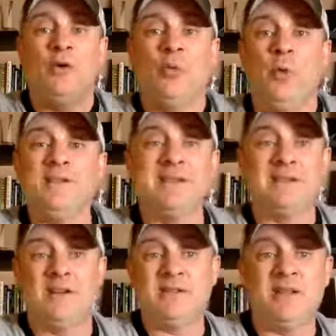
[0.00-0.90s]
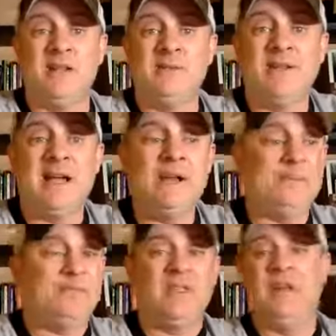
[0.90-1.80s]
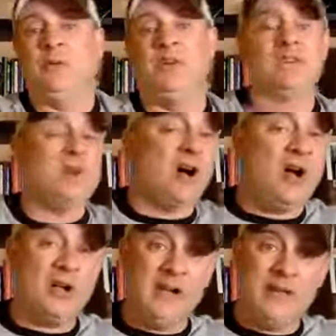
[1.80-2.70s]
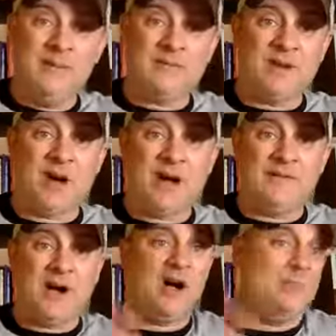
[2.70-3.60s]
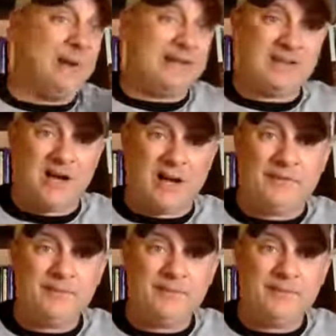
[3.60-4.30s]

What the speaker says: Once they started telling me that, it was all games off, all bets off,